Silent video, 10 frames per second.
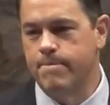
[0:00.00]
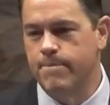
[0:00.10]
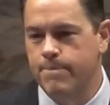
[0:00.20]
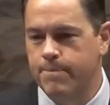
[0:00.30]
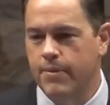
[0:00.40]

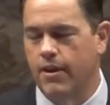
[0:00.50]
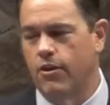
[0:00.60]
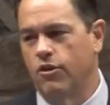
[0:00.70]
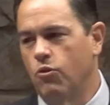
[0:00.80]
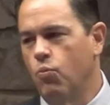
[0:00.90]
We can
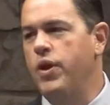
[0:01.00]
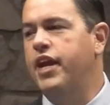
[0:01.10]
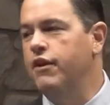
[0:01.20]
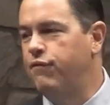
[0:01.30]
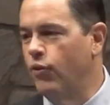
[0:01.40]
afford to give him
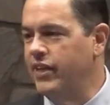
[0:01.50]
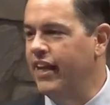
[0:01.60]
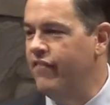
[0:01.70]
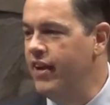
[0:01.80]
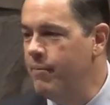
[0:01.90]
up.
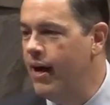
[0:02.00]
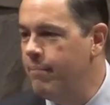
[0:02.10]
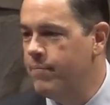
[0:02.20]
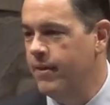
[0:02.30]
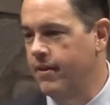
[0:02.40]
Now,
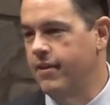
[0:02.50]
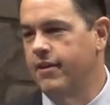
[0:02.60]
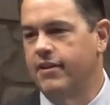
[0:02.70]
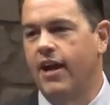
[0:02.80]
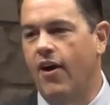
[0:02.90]
I don't mean
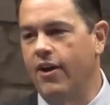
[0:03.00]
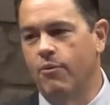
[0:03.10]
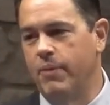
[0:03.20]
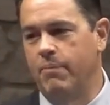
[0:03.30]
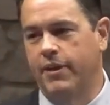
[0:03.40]
because you think
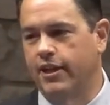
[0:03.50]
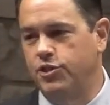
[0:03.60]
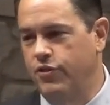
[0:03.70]
low of him.